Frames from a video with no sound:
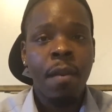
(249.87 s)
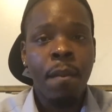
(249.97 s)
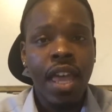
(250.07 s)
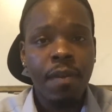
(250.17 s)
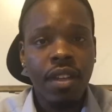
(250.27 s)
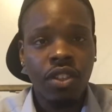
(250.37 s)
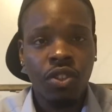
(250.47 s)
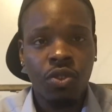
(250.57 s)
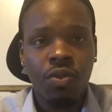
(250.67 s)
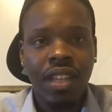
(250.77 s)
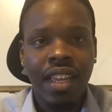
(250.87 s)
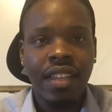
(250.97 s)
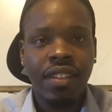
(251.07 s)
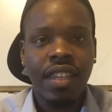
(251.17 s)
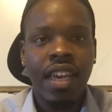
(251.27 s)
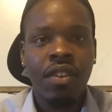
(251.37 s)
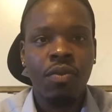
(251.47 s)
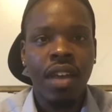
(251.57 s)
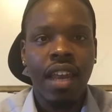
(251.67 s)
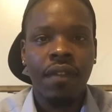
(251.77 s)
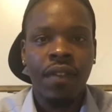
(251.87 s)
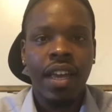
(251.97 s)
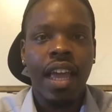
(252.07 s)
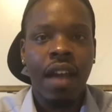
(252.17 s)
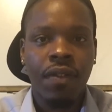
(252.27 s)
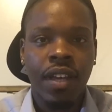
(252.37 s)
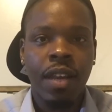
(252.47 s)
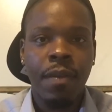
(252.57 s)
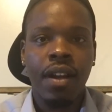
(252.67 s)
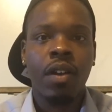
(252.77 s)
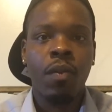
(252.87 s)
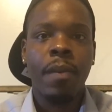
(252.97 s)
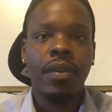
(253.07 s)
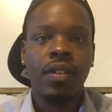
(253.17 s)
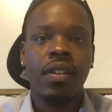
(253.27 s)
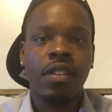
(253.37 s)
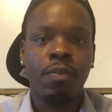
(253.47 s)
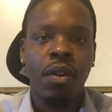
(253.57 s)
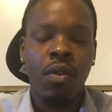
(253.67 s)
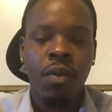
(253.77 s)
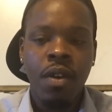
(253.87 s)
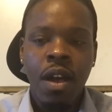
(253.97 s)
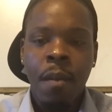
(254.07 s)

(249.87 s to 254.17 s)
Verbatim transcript: maybe it's true that he said do not invite African American women to his boat,